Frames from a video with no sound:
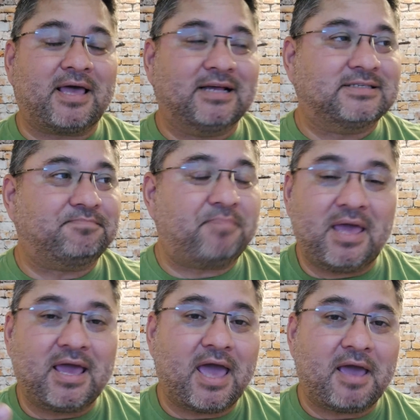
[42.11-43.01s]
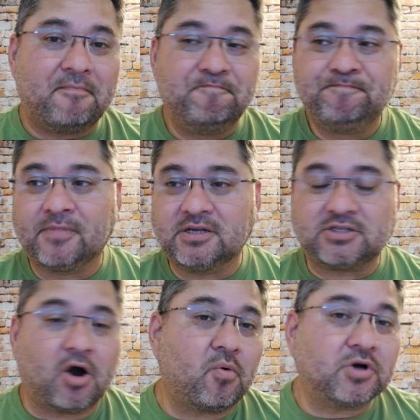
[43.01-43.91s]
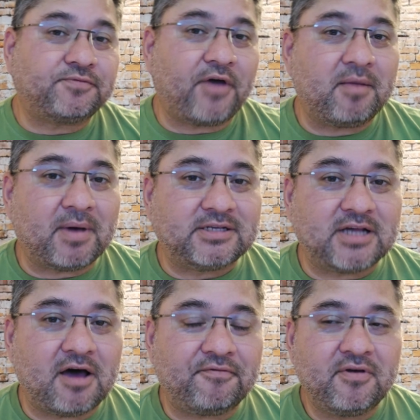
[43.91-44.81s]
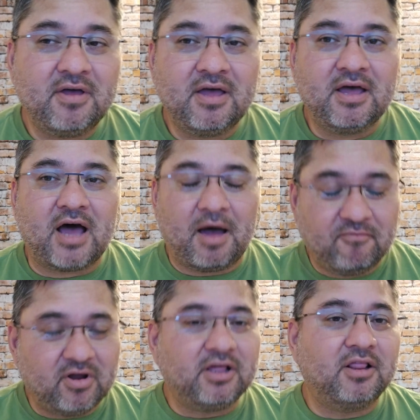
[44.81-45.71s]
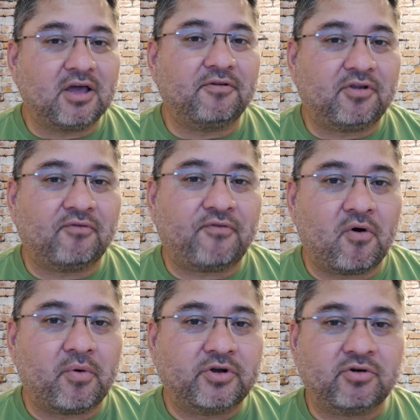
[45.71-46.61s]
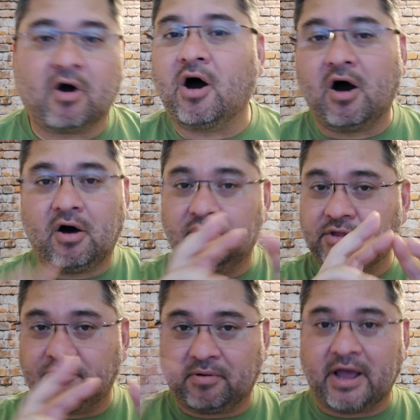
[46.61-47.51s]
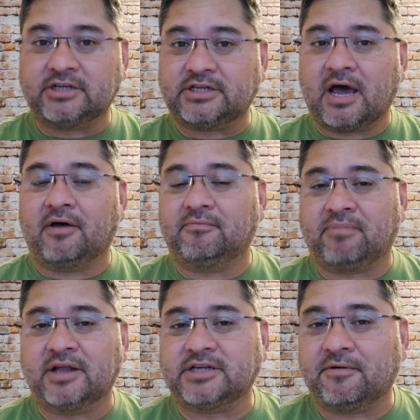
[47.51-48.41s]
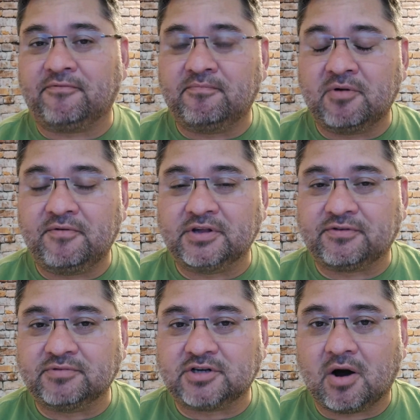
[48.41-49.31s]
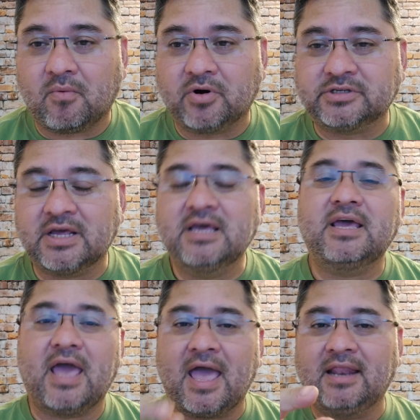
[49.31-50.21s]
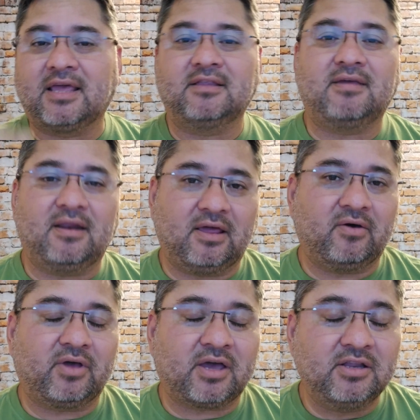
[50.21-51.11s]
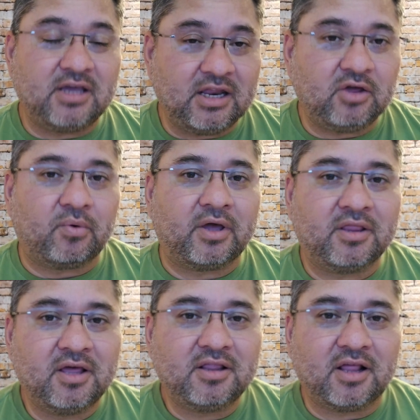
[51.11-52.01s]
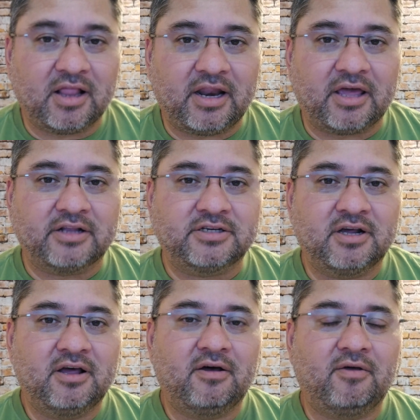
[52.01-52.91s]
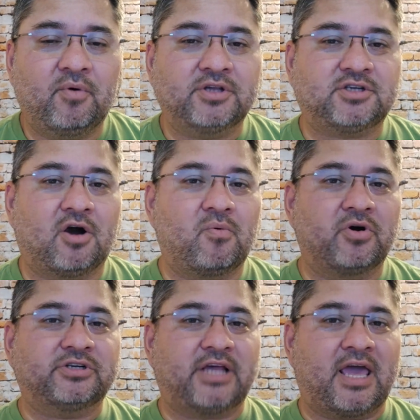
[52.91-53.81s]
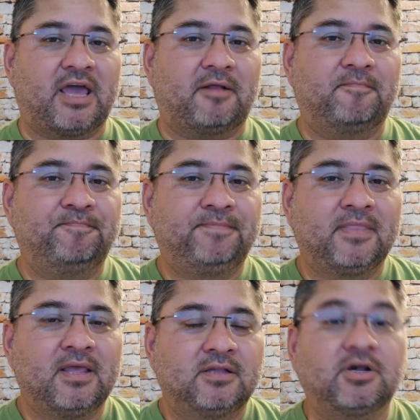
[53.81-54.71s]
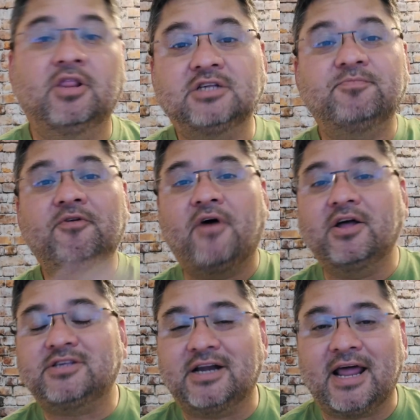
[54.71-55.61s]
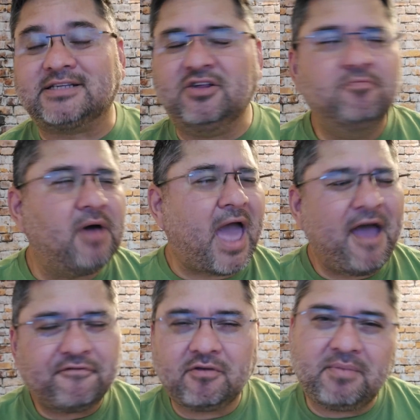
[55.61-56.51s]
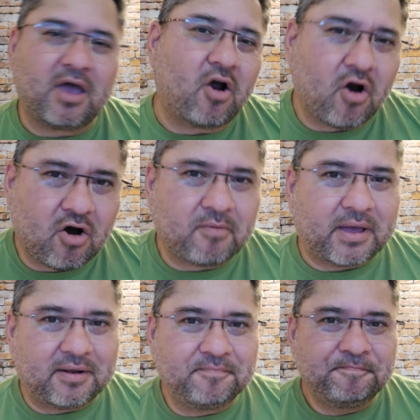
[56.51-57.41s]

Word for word: because being a Star Wars fan myself, I'm really looking forward to all the branched out branch out movies from Star Wars and continue continuing the lineage with Star Wars 8. So let's move on to the next thing. You have to be a hermit